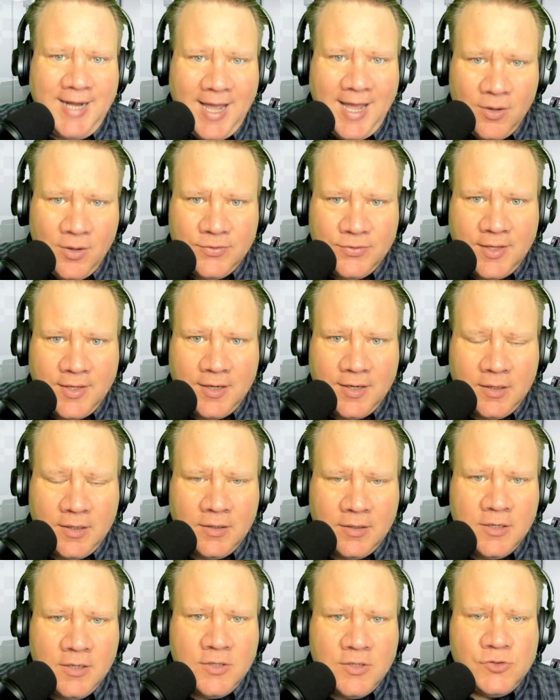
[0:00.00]
out there
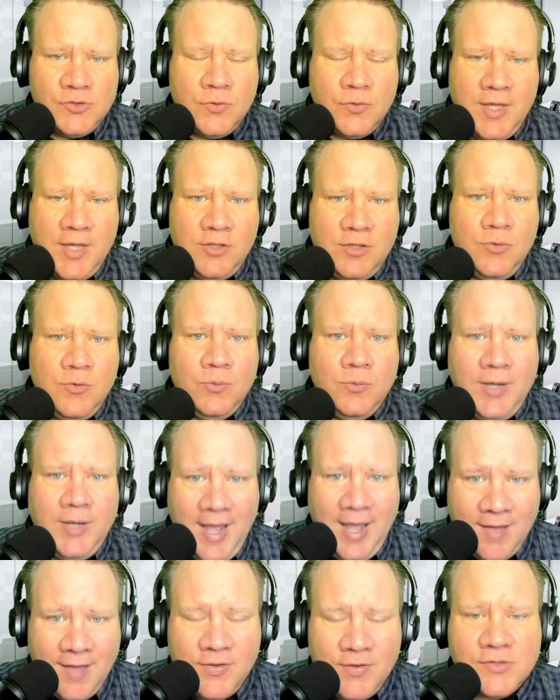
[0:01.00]
so that you would
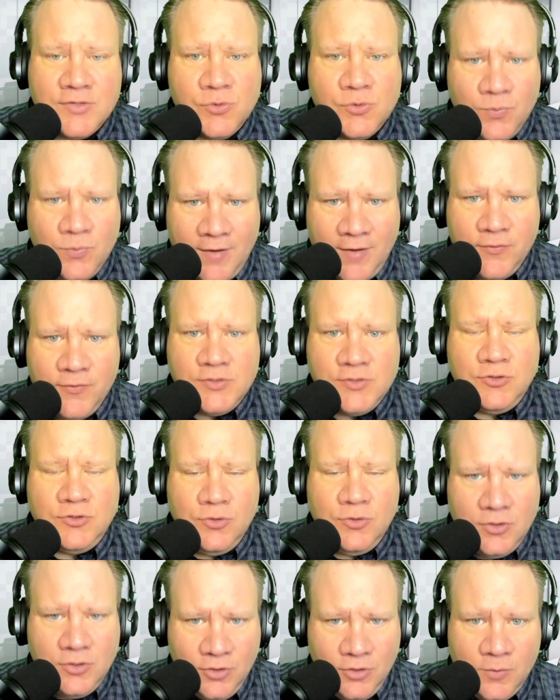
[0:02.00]
have it as a reference and you
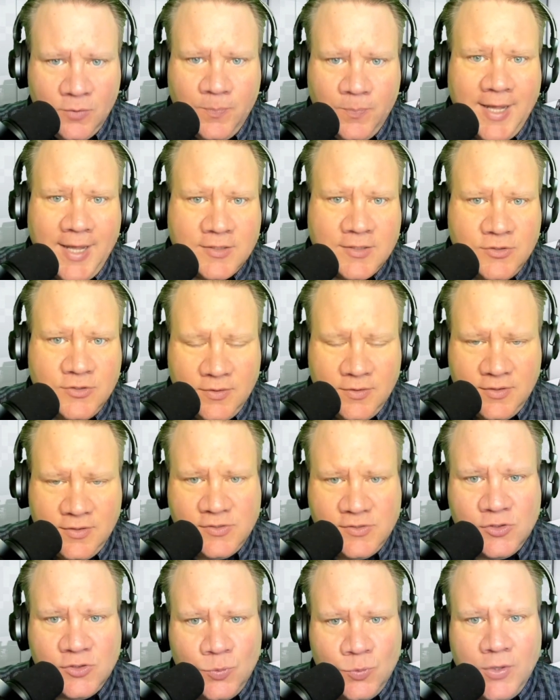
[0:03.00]
can look back to it.
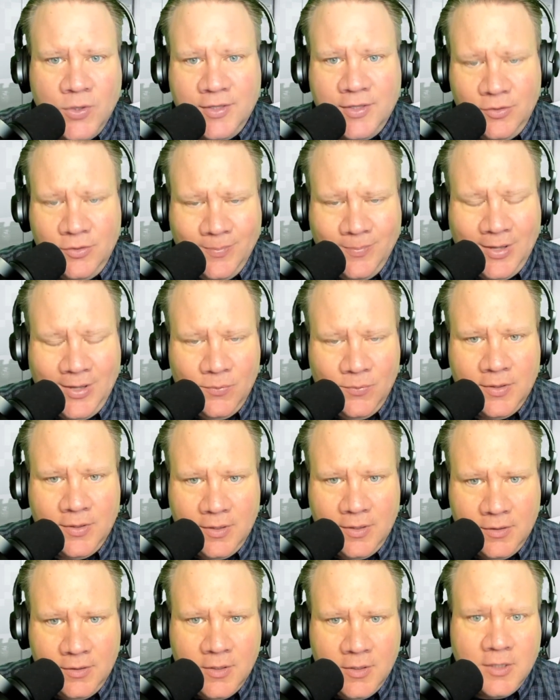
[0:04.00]
This is one that you might want
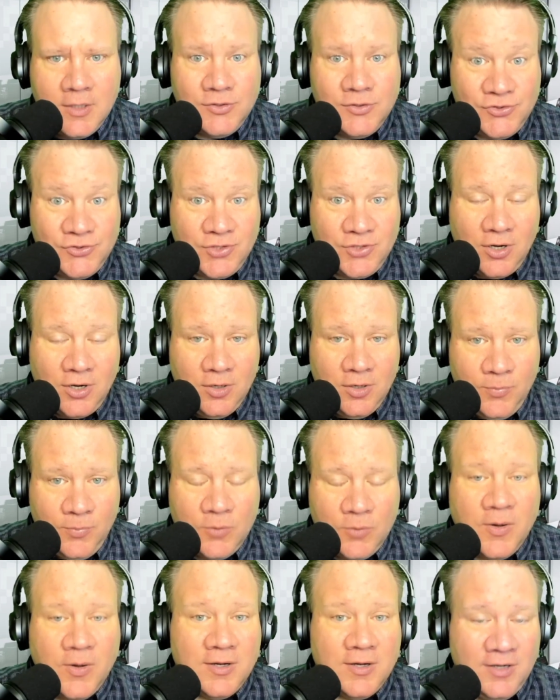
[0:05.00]
to star or
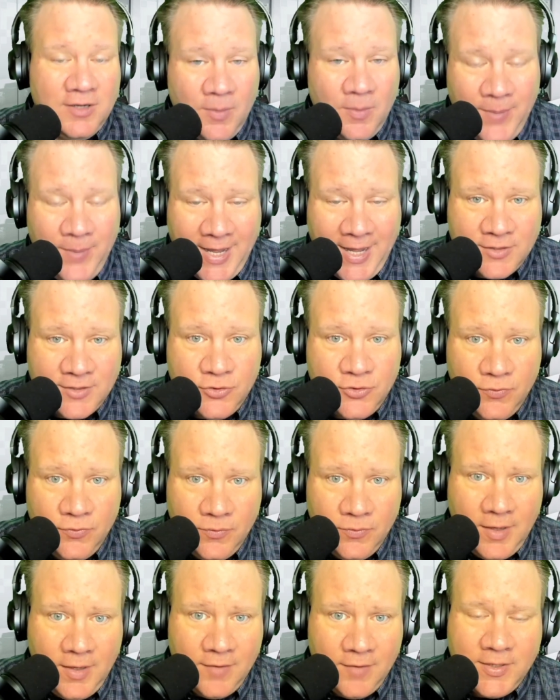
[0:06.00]
bookmark and come back
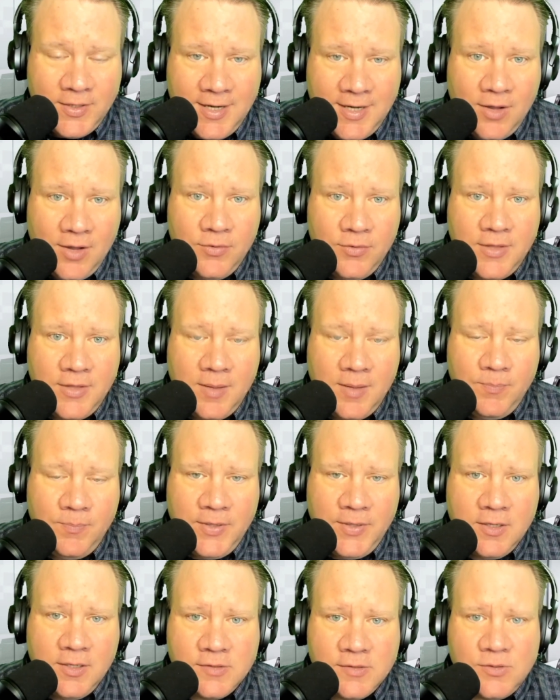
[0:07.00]
to every now and then,
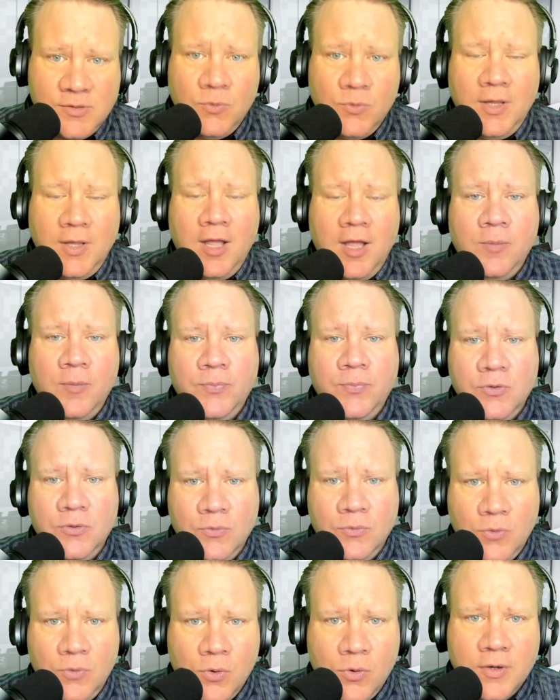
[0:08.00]
because it will help
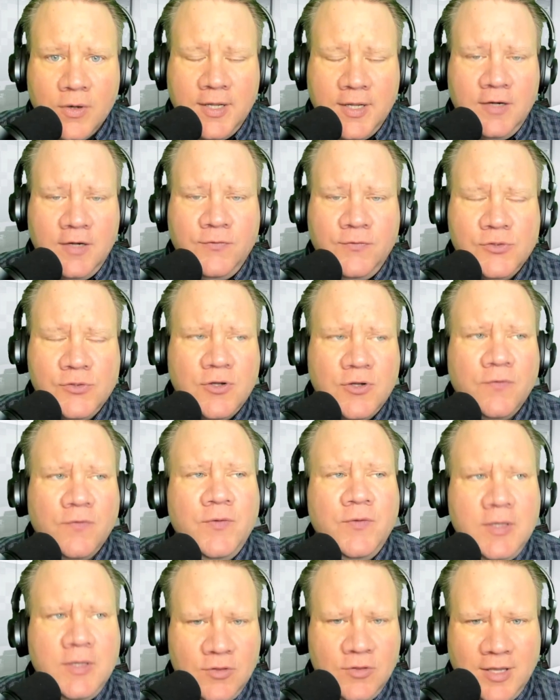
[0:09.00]
you orient. If you start
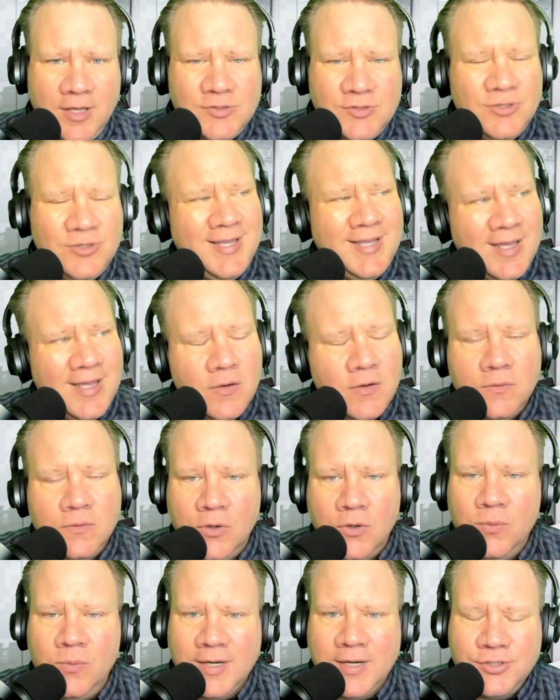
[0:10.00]
feeling lost, you're like, I don't know
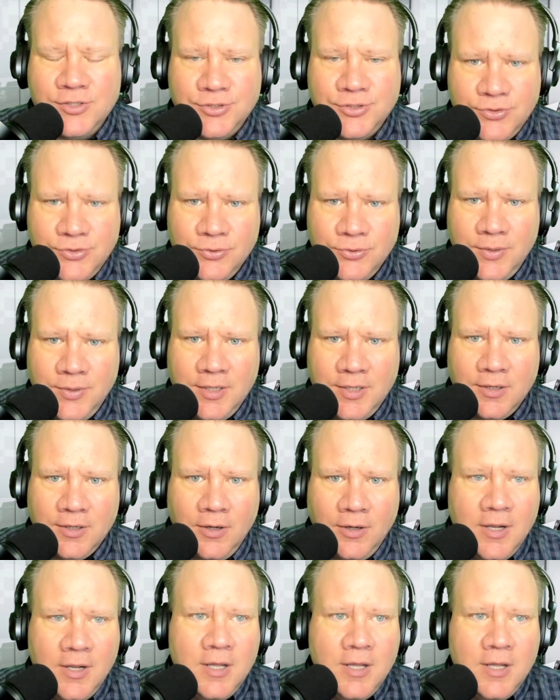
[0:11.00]
what I should do here.